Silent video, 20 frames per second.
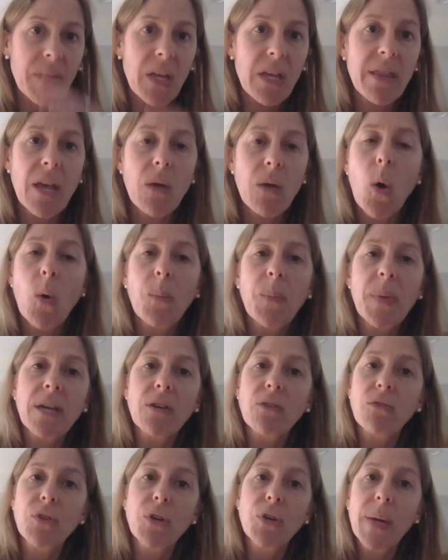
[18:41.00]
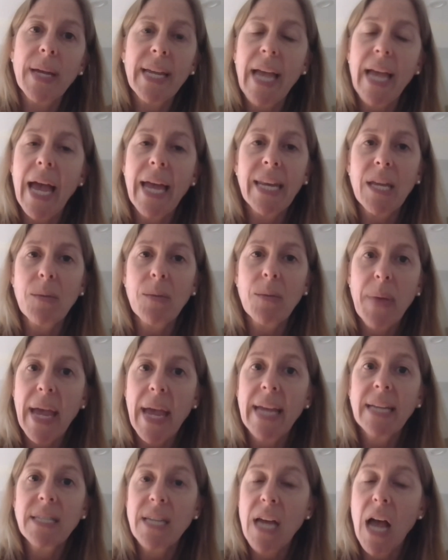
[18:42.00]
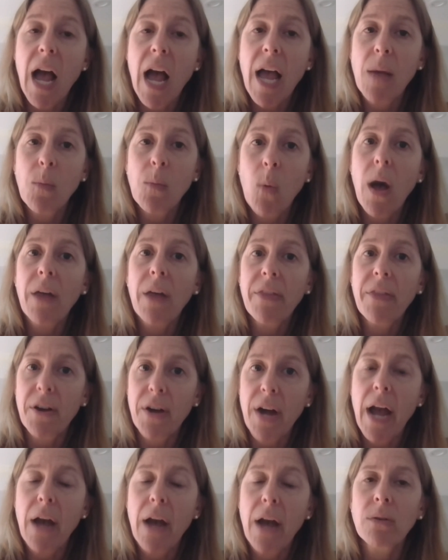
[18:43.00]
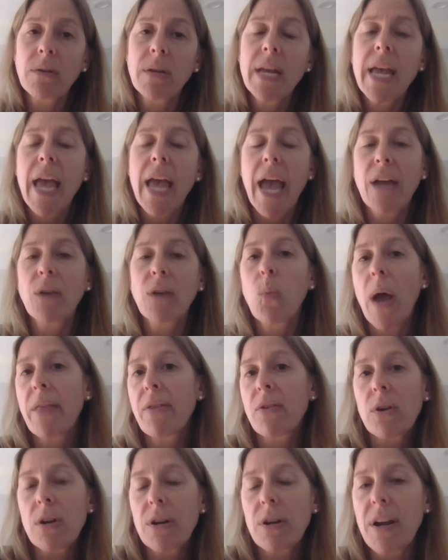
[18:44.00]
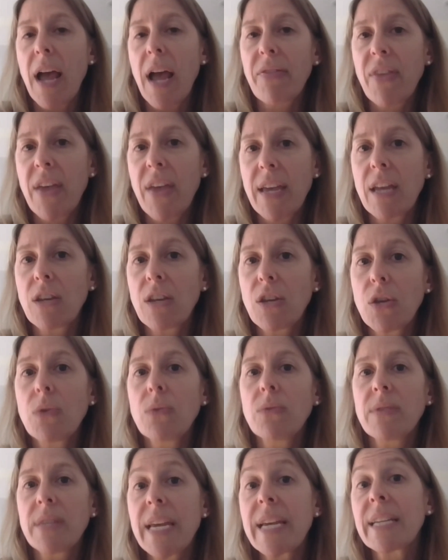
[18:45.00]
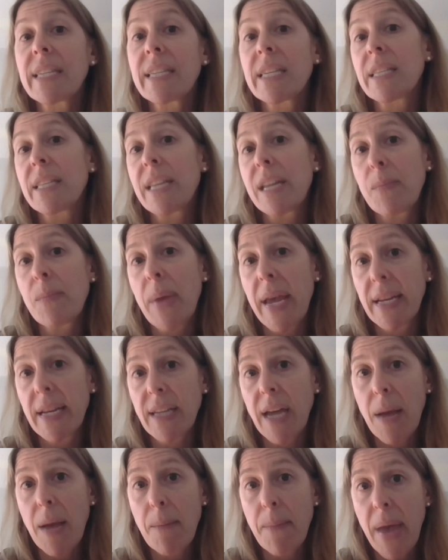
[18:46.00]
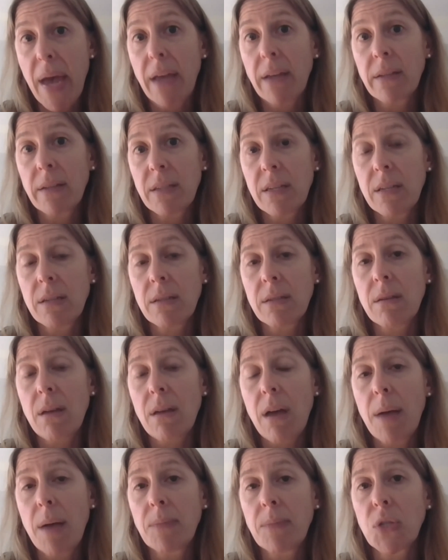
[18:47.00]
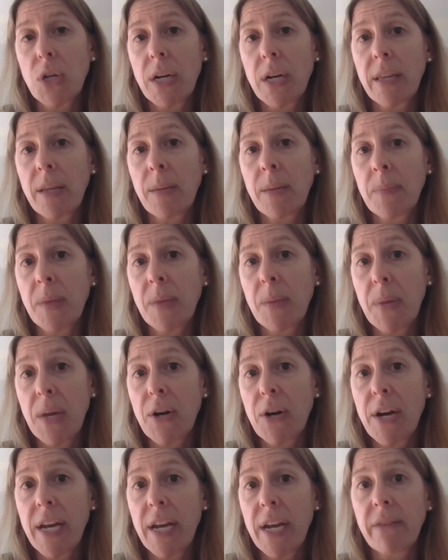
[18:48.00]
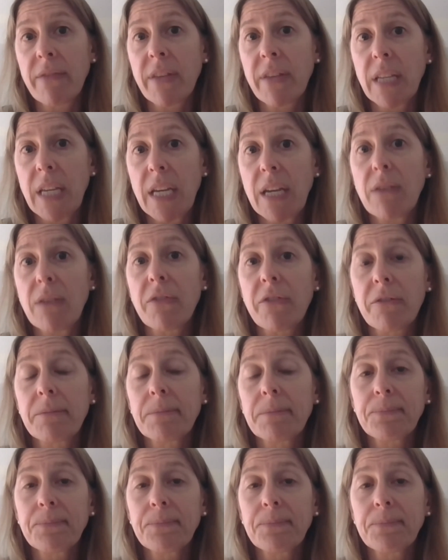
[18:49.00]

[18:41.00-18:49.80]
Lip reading: they won't be accruing any paid time while they're out, and whether or not they can use existing paid time balances during the period of the leave.